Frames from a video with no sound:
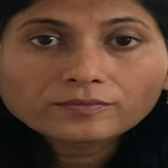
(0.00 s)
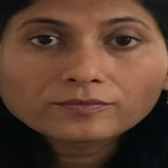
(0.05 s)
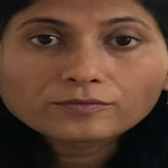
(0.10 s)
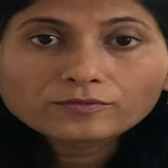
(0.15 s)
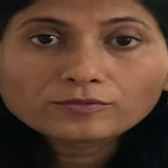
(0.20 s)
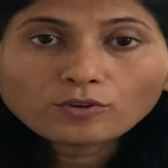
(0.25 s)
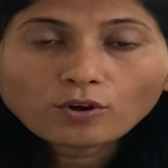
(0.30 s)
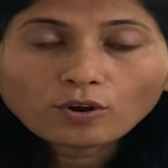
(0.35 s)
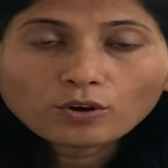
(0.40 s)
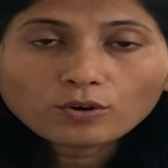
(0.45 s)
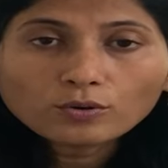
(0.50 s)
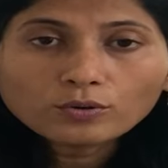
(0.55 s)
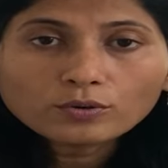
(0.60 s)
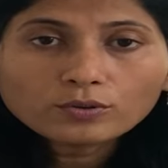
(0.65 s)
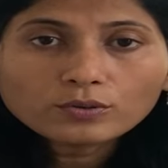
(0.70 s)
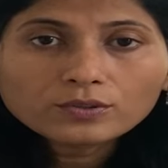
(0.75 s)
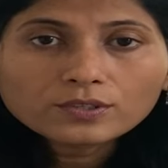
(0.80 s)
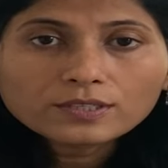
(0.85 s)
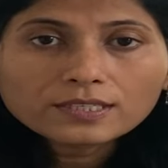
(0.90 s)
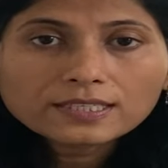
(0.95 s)
follow
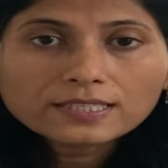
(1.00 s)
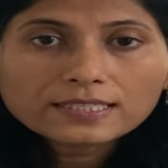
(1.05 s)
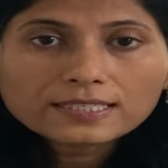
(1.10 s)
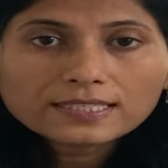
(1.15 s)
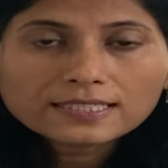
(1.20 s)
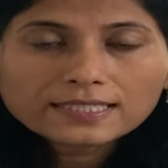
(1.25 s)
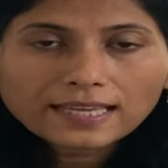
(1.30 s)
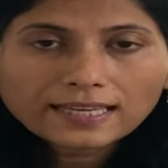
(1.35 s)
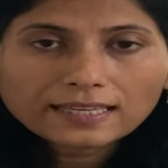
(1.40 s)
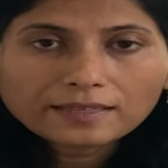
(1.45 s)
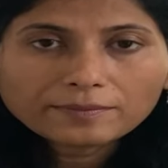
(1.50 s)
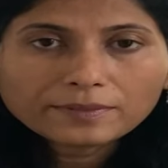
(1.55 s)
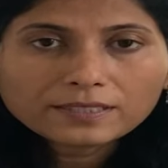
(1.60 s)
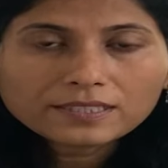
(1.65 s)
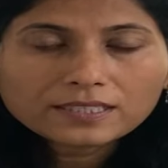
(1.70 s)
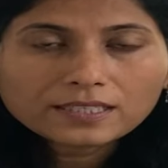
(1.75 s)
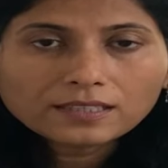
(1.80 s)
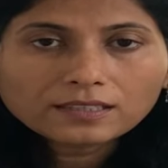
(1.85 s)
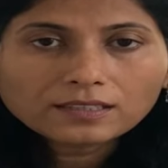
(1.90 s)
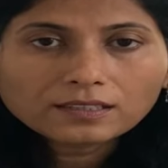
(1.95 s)

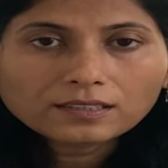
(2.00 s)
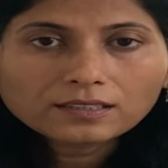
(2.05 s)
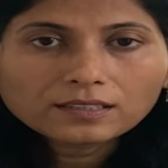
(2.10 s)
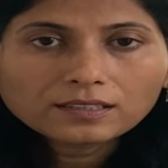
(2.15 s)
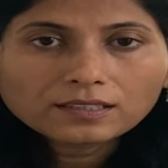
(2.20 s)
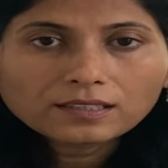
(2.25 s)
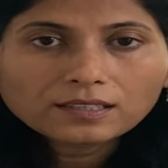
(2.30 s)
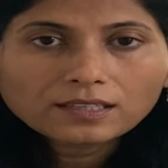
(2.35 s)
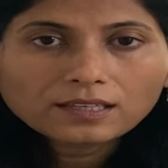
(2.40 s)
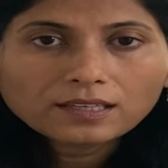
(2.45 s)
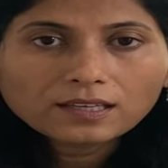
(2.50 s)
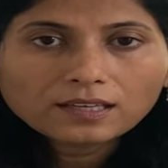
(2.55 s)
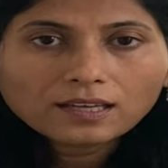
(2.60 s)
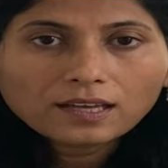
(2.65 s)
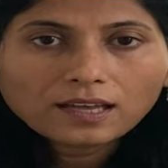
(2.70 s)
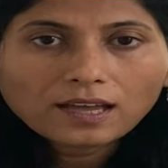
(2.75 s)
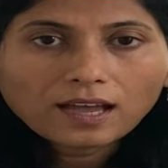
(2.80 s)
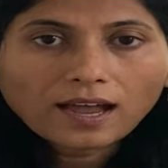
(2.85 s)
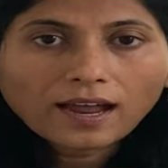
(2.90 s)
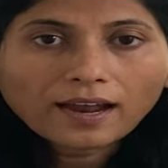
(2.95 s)
celibacy,
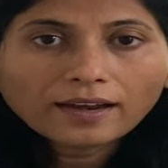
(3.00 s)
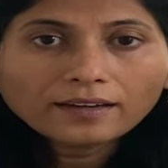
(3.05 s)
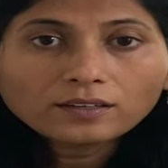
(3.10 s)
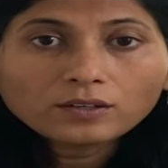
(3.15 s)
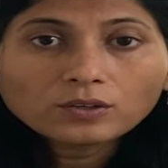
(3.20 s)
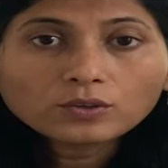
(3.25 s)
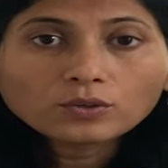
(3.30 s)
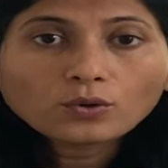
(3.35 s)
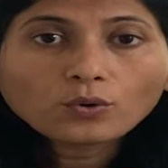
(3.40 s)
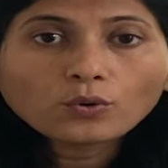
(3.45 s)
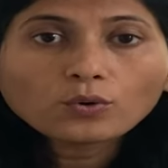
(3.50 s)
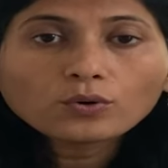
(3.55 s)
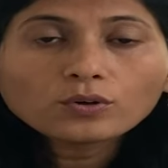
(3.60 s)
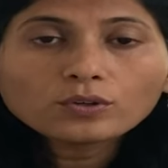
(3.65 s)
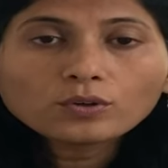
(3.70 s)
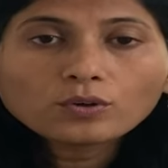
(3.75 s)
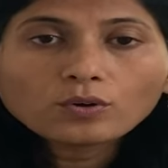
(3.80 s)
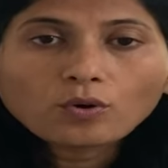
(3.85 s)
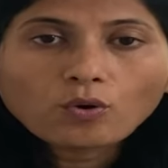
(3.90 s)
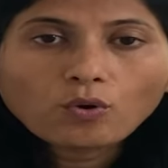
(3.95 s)
and
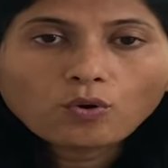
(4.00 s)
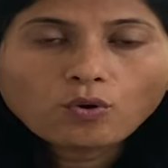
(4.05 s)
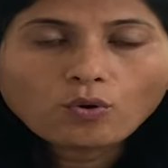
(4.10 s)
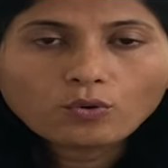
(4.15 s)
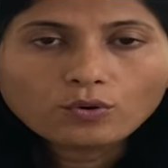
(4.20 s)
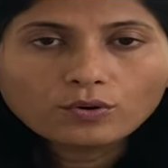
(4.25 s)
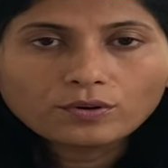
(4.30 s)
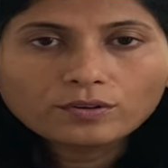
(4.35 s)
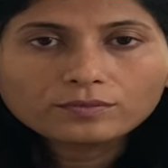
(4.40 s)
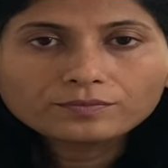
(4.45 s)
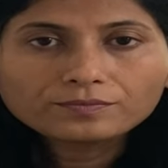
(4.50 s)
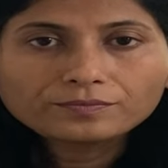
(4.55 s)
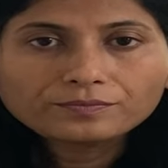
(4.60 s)
don't hoard.